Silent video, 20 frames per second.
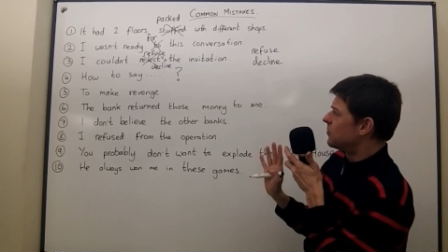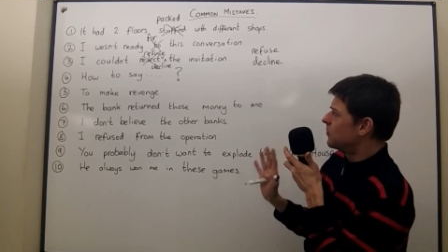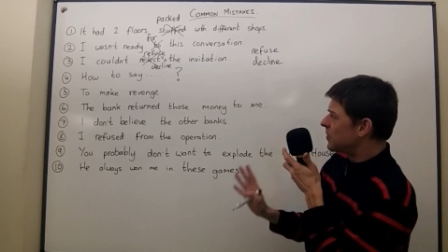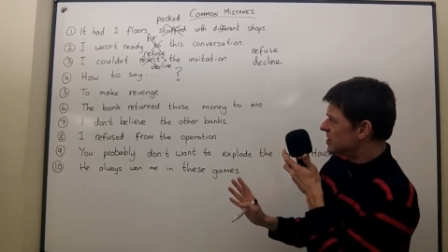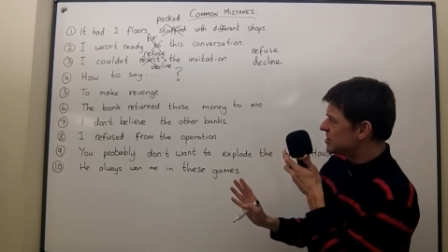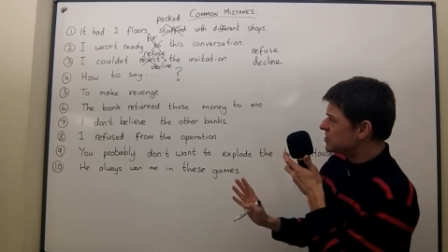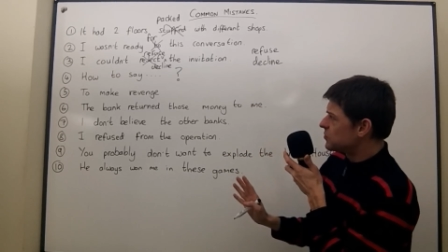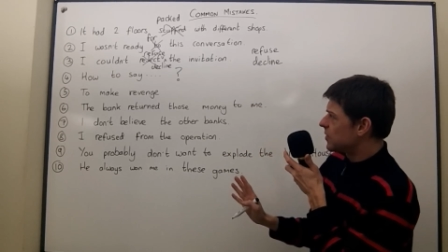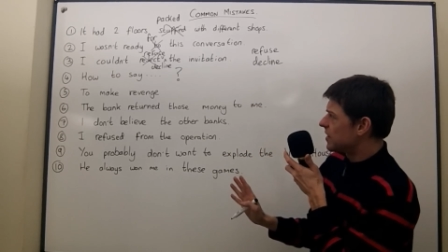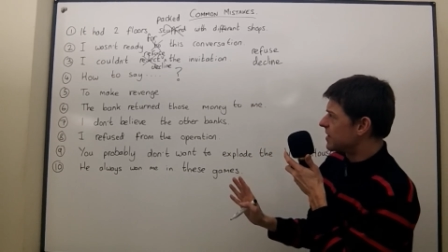
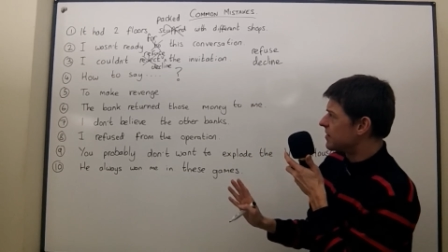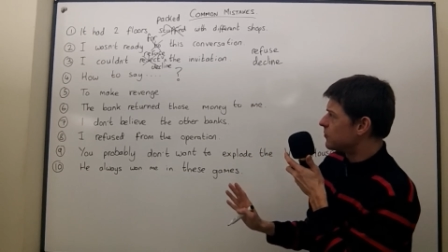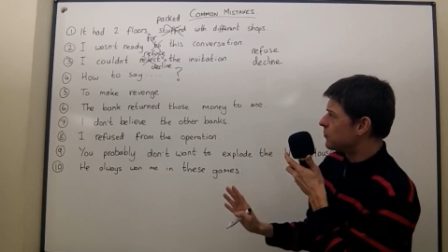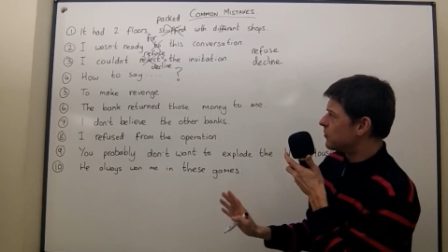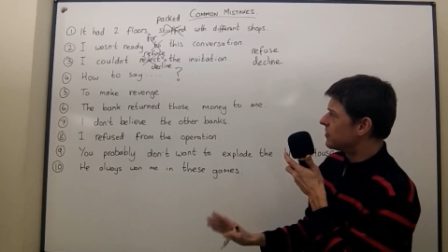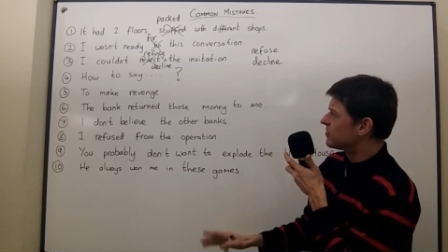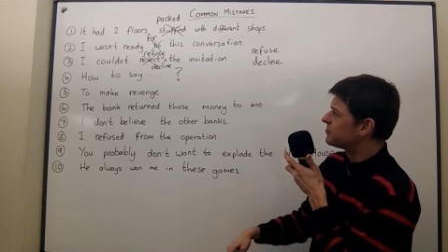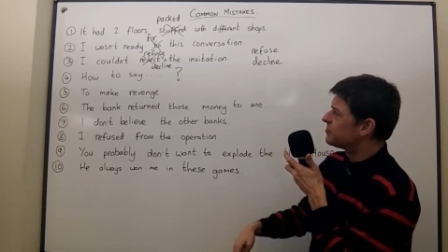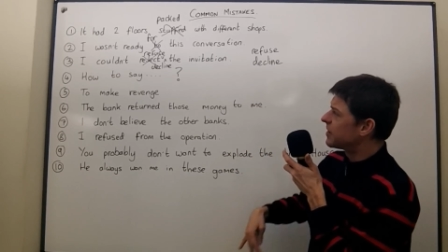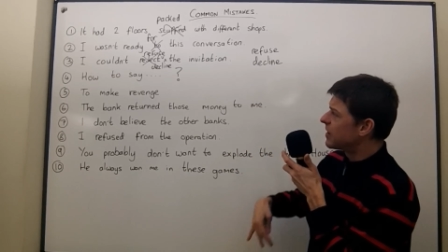which one it
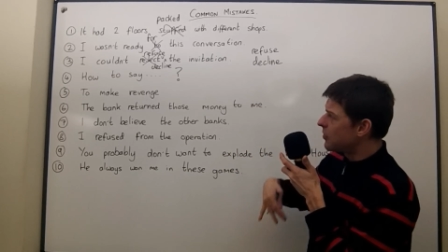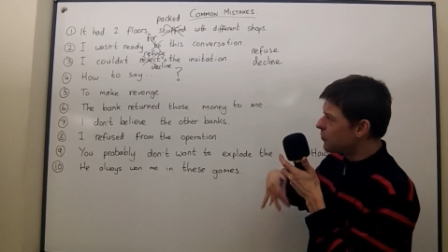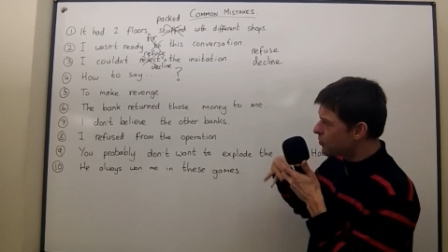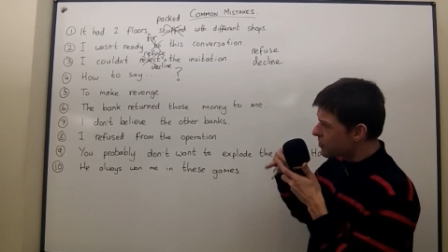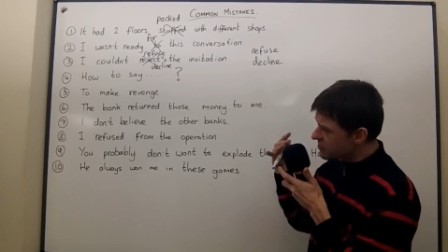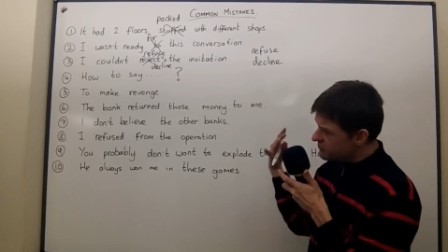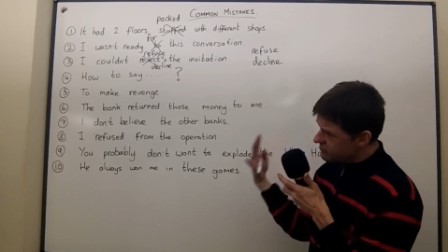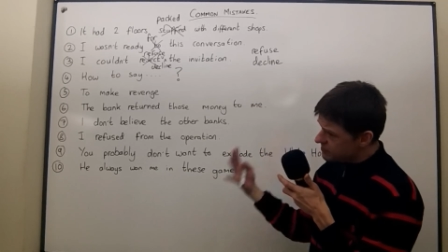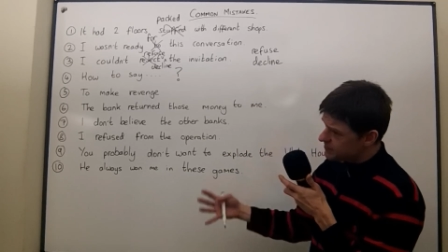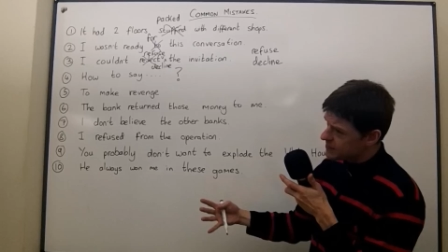was but i
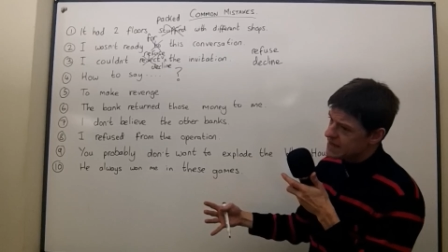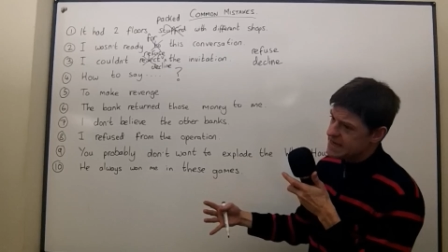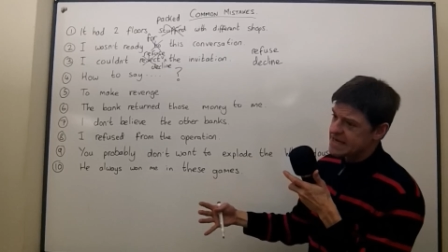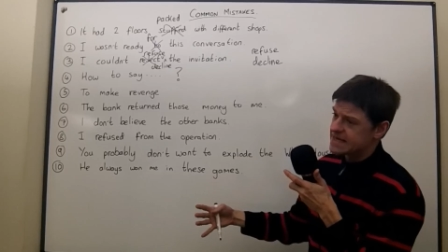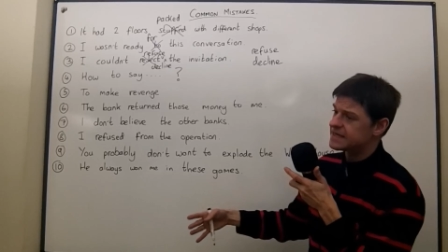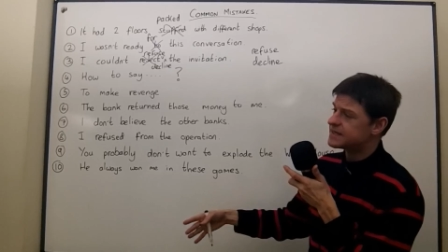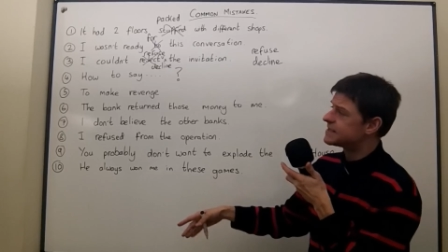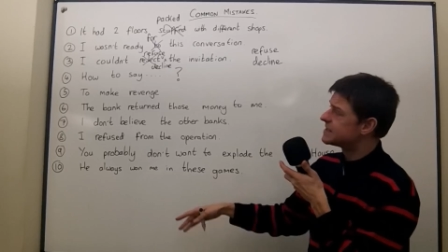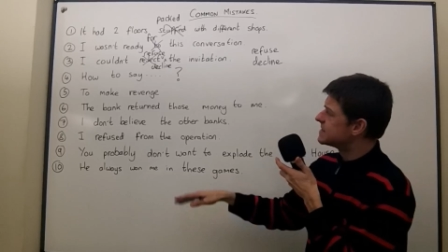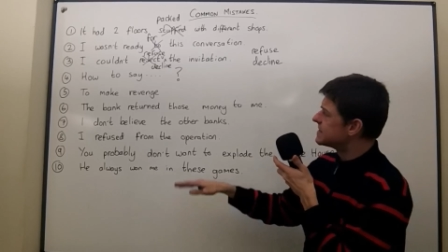want to
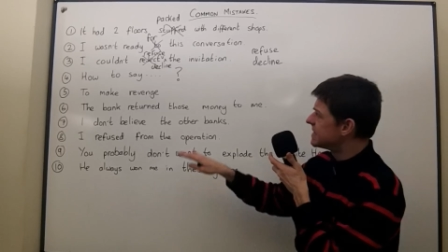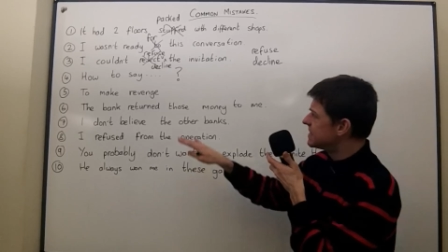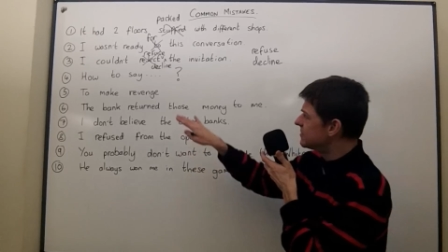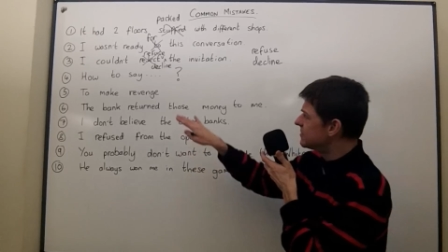repeat